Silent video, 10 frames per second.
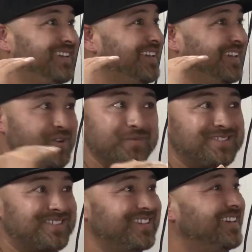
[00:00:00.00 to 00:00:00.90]

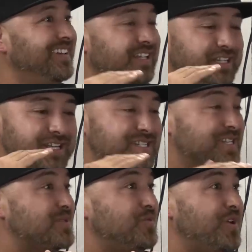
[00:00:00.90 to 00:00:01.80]
humans. Yeah. This
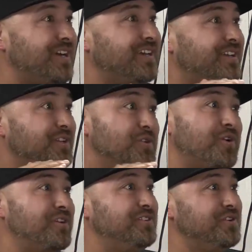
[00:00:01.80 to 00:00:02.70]
is what you
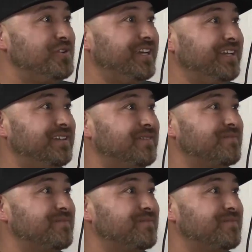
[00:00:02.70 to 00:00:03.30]
are doing